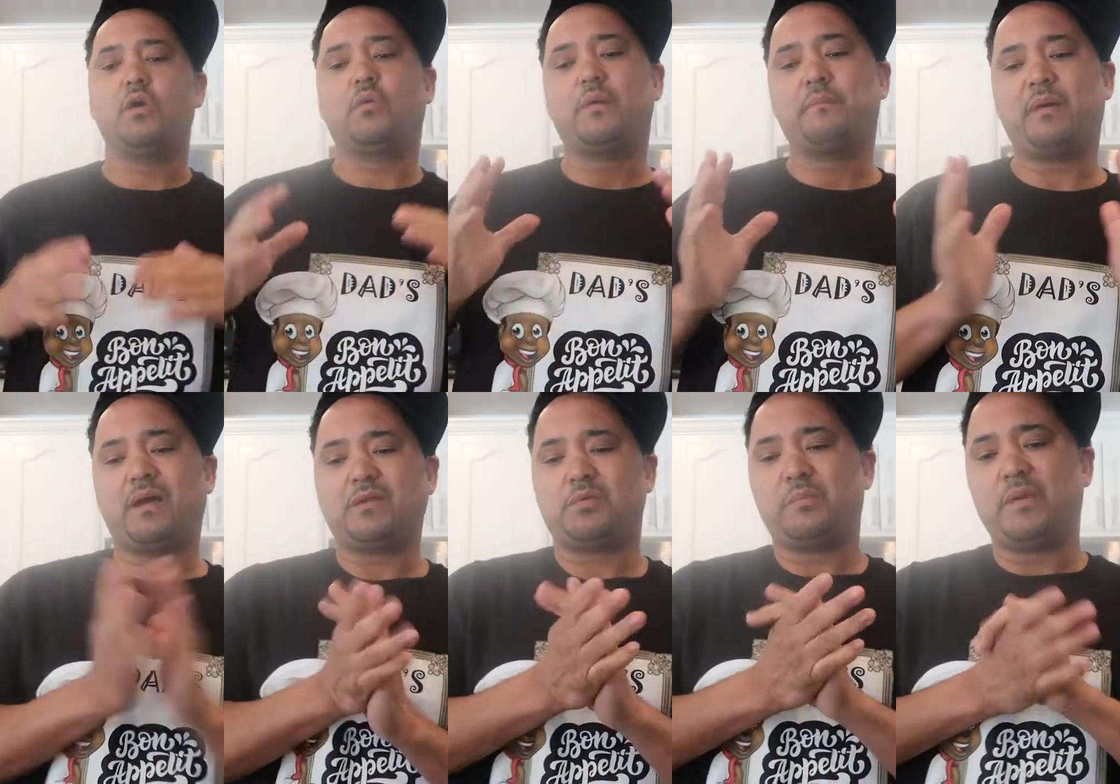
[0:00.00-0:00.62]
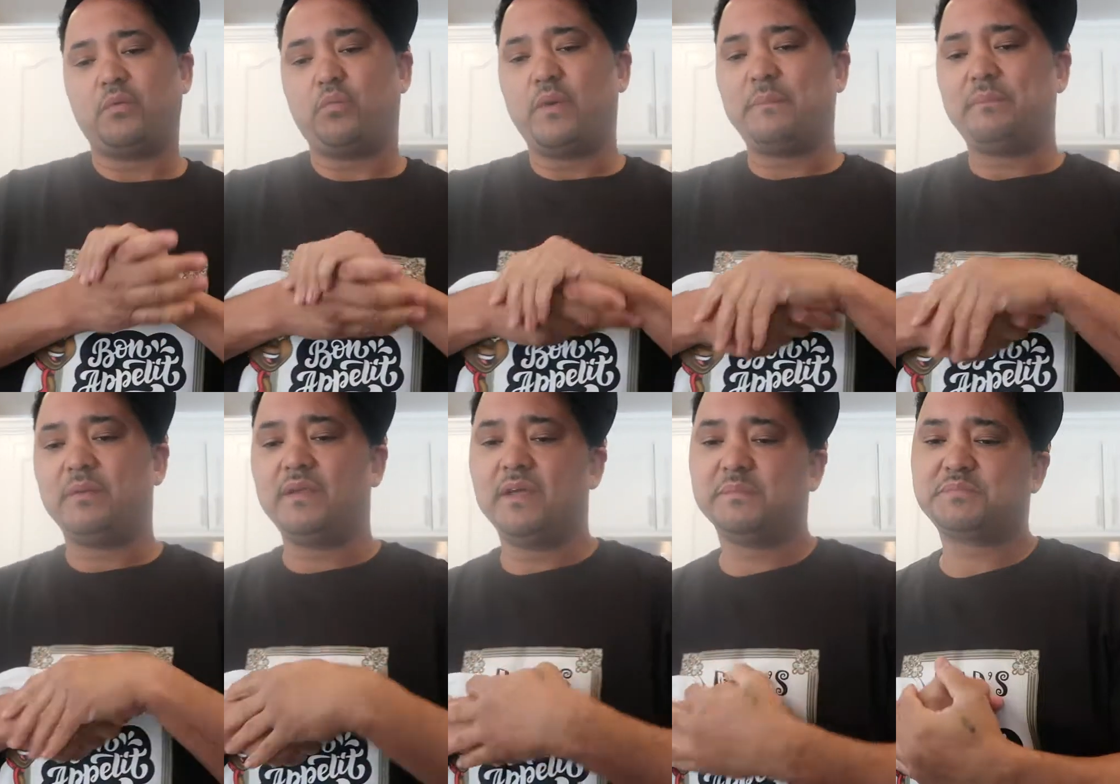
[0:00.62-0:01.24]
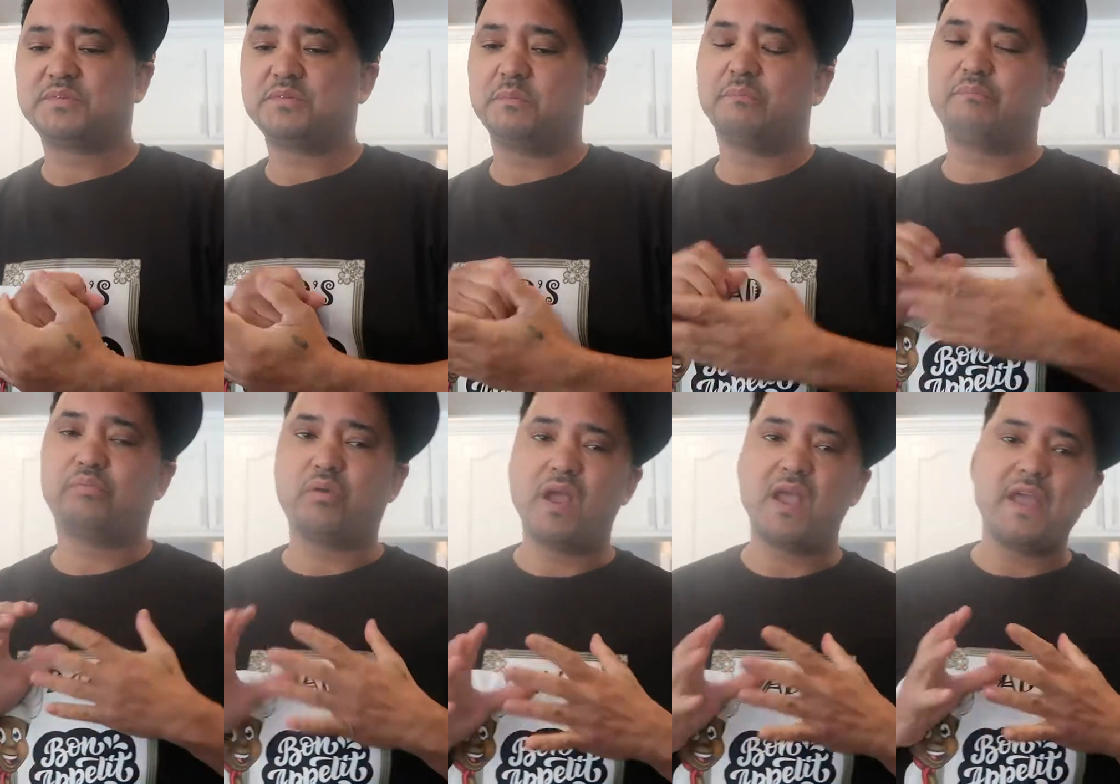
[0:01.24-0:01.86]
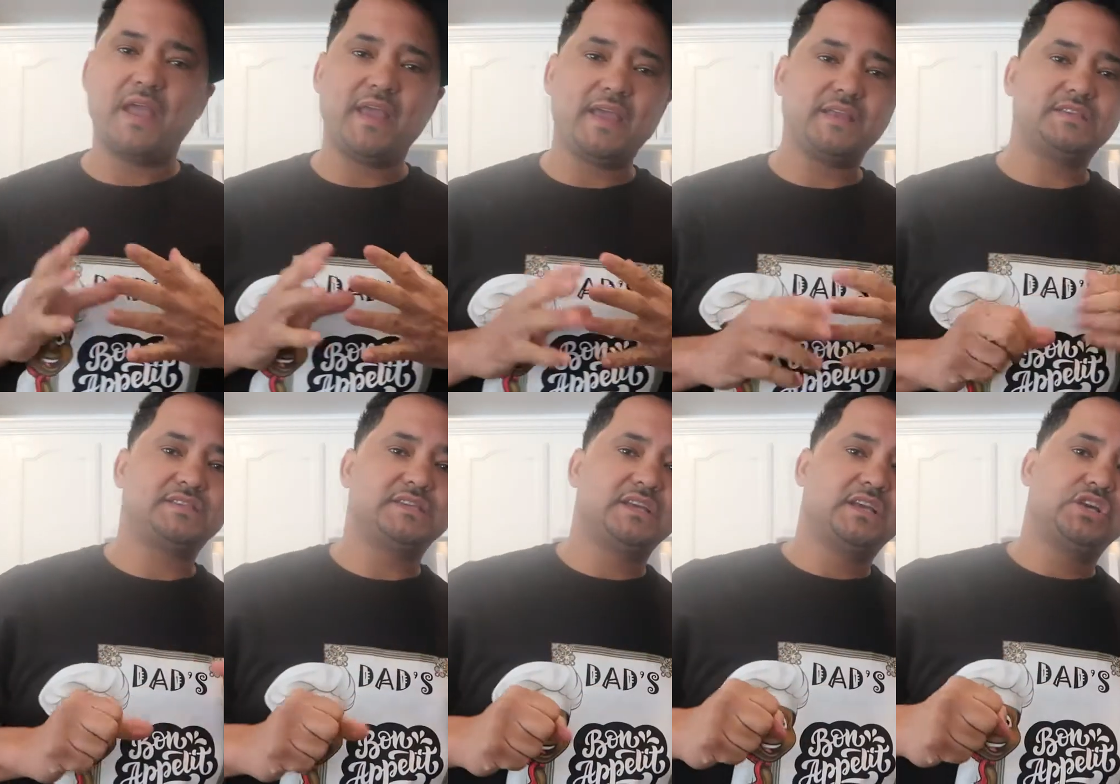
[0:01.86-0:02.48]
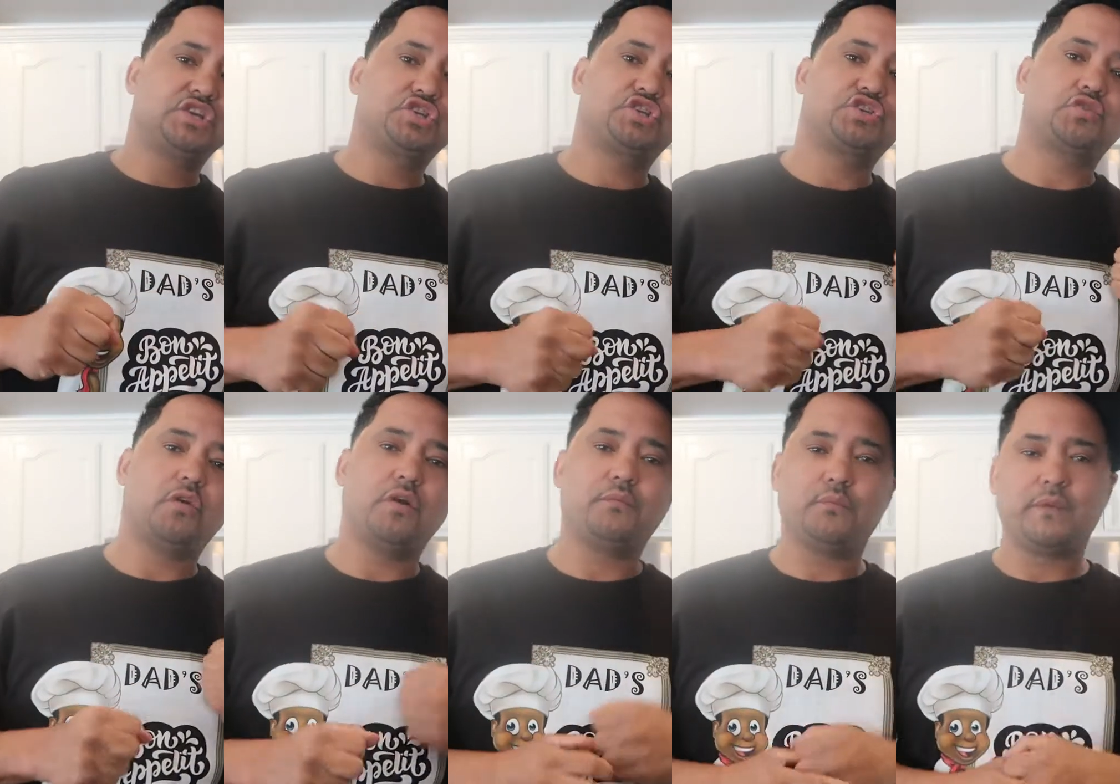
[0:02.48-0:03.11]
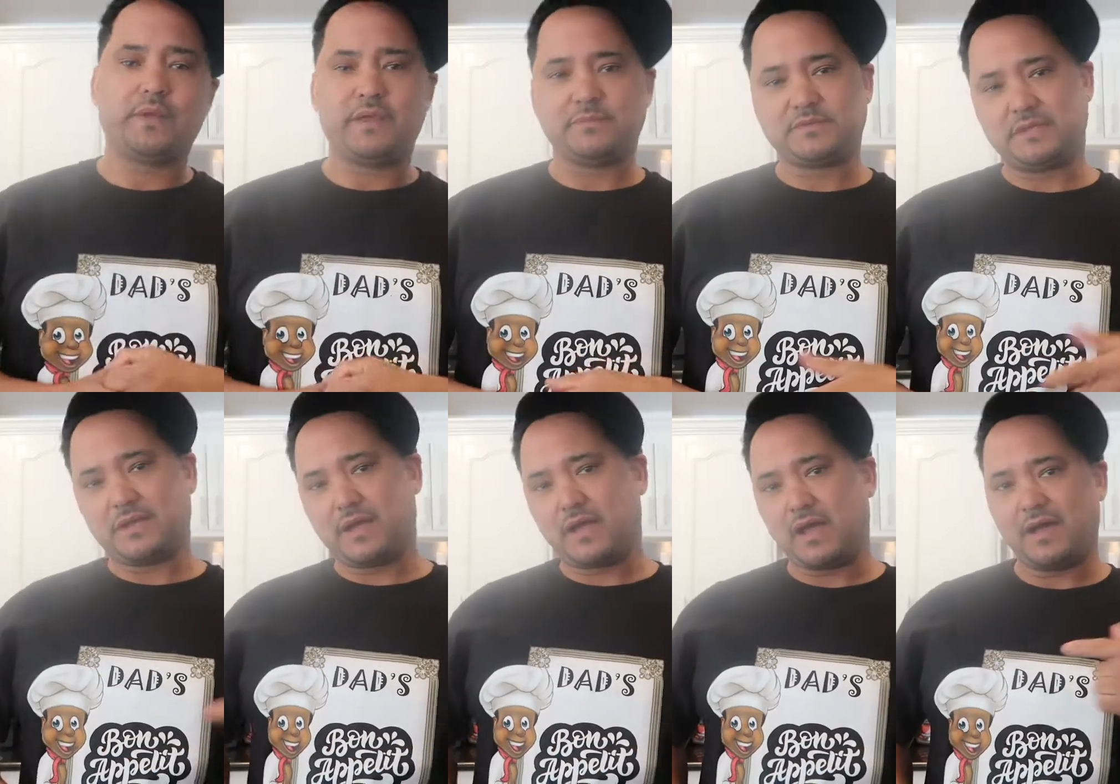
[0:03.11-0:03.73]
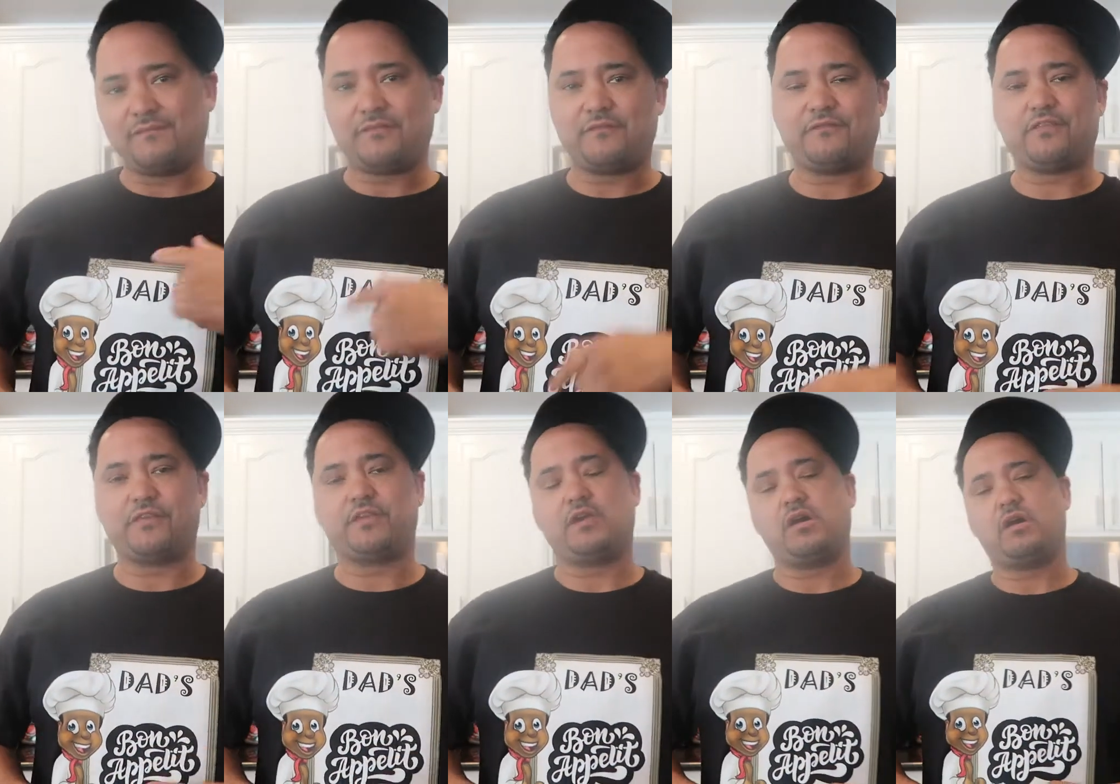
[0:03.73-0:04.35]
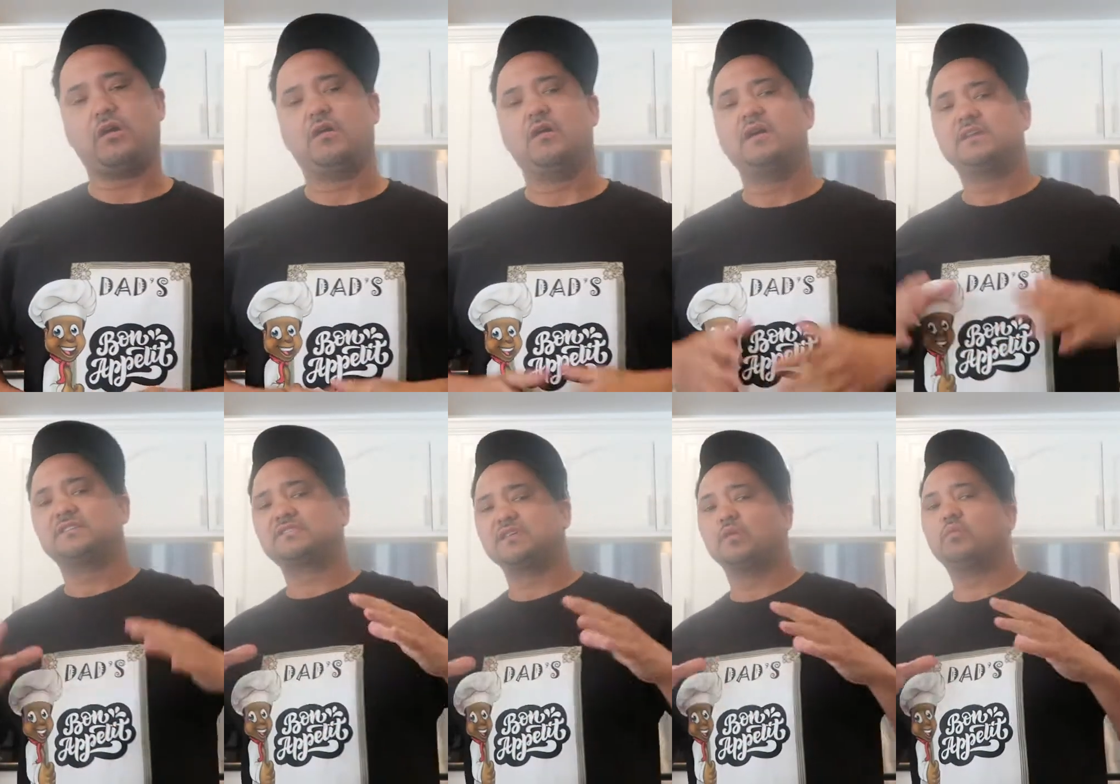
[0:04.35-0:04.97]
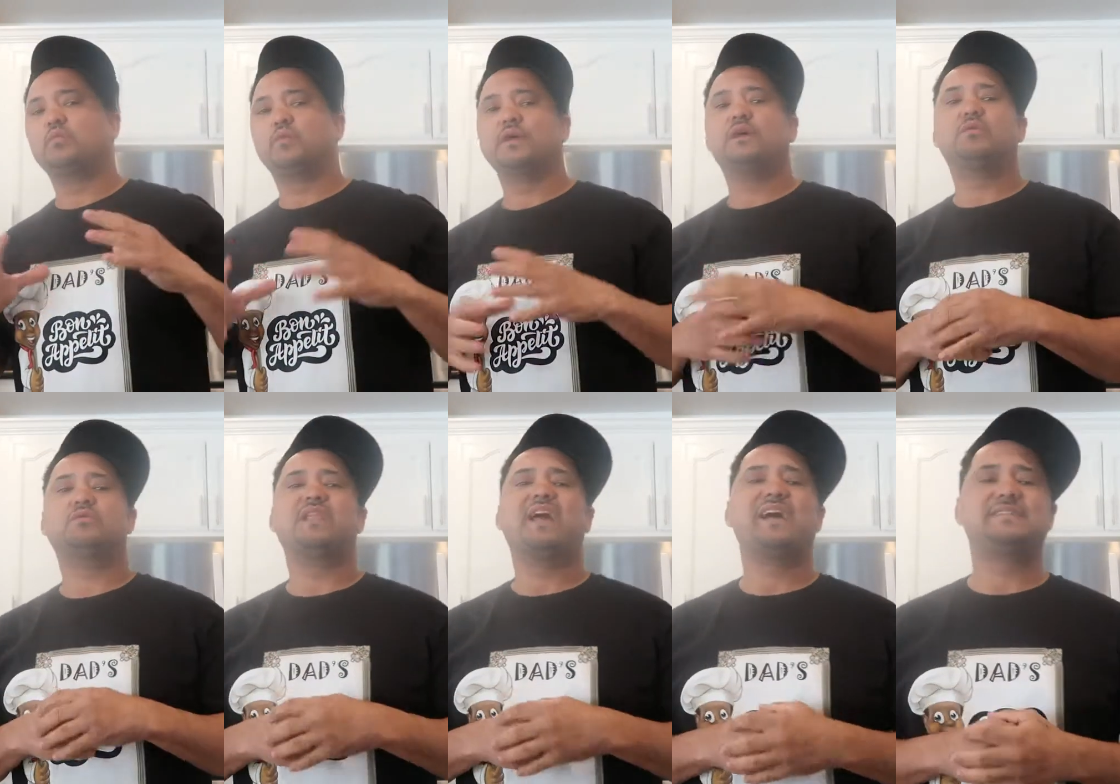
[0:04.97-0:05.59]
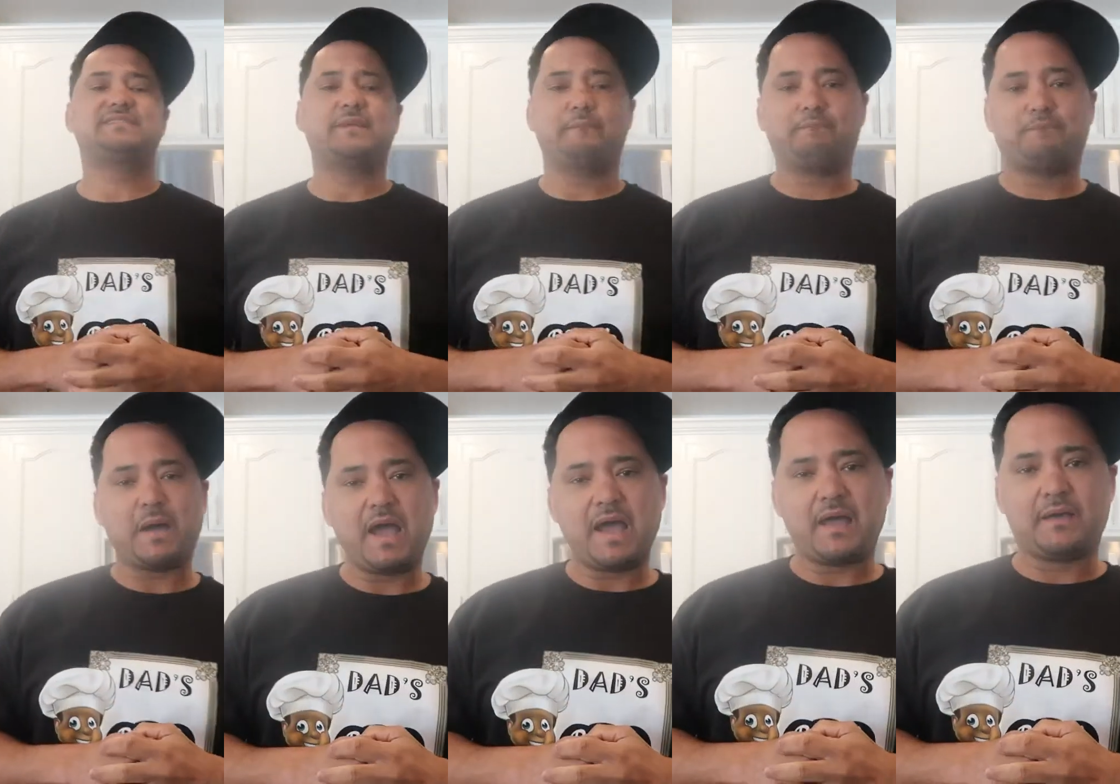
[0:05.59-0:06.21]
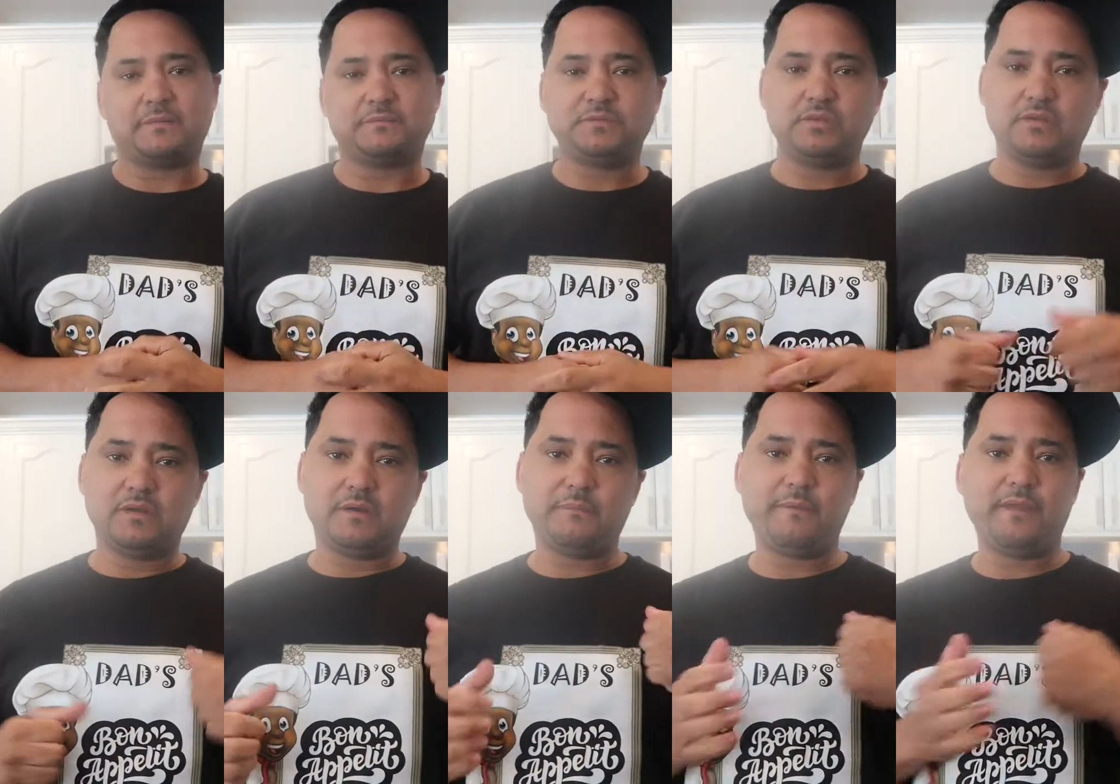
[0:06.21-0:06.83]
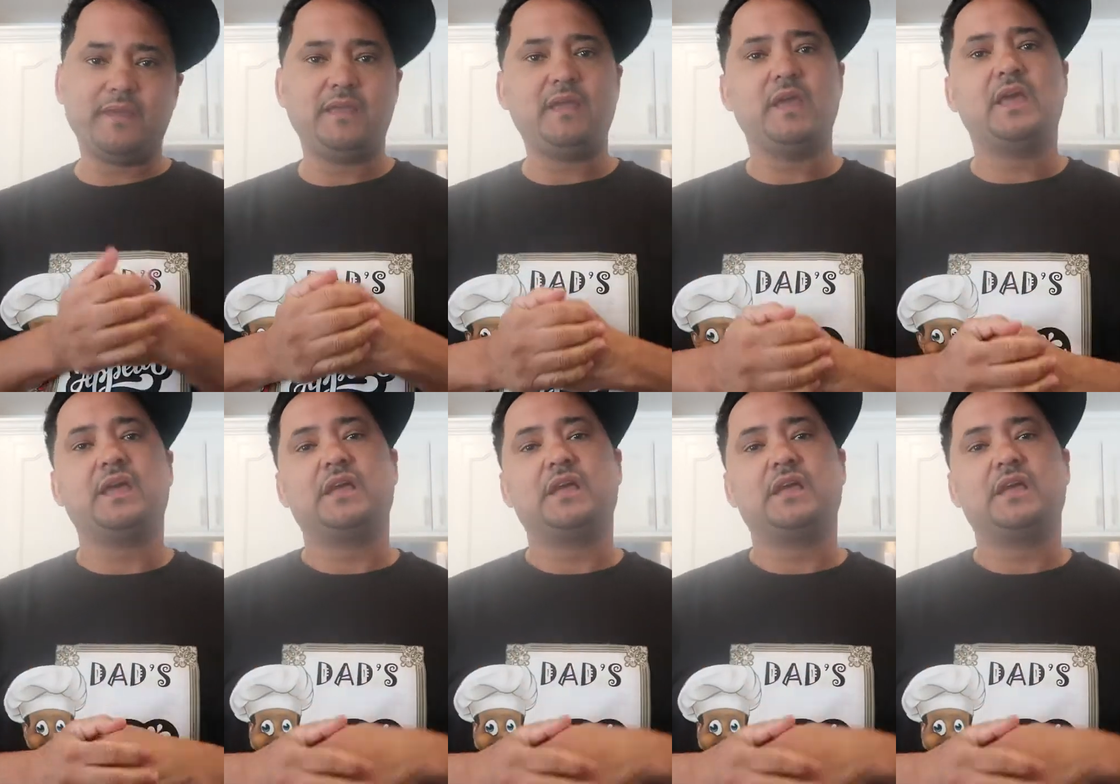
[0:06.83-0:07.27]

We about to be whipping up some braised short ribs in the oven for y'all. Some real nice and bomb, you know what I mean?